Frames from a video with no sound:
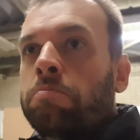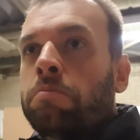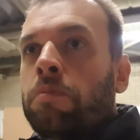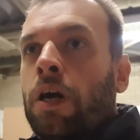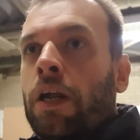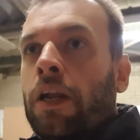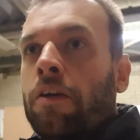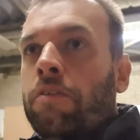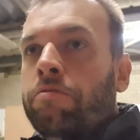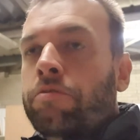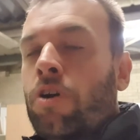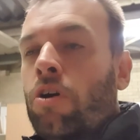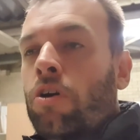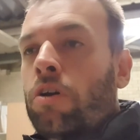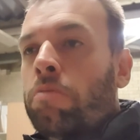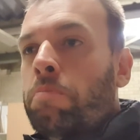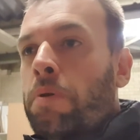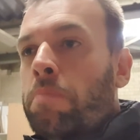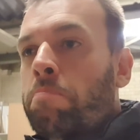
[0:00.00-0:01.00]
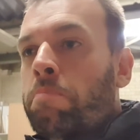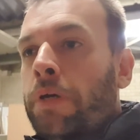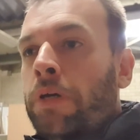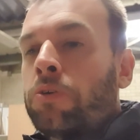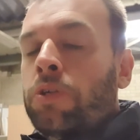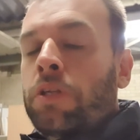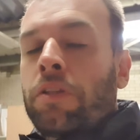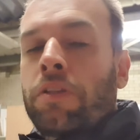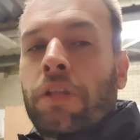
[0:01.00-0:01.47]
I've kind of been
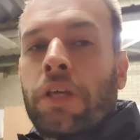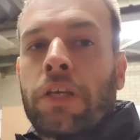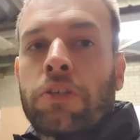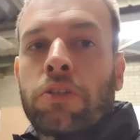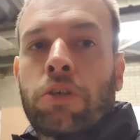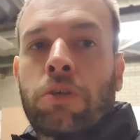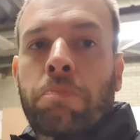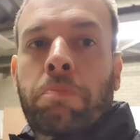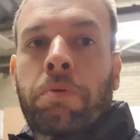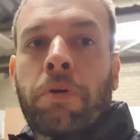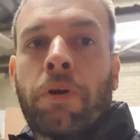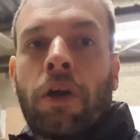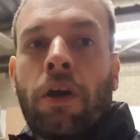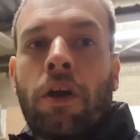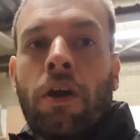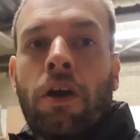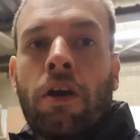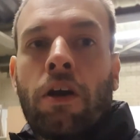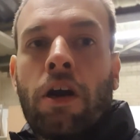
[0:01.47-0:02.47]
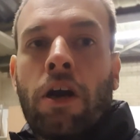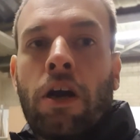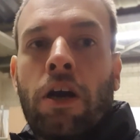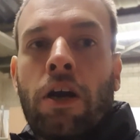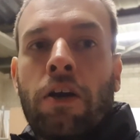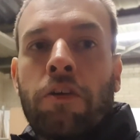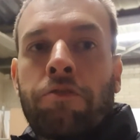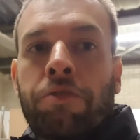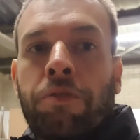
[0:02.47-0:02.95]
building things up
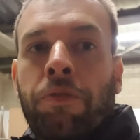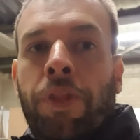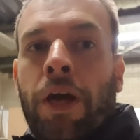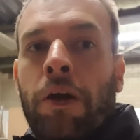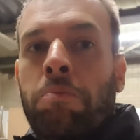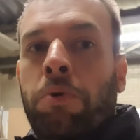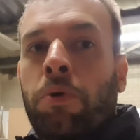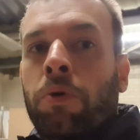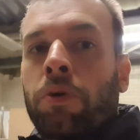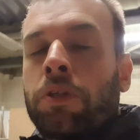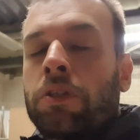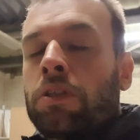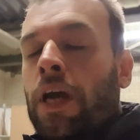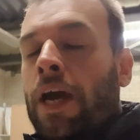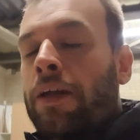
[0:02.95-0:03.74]
from that point.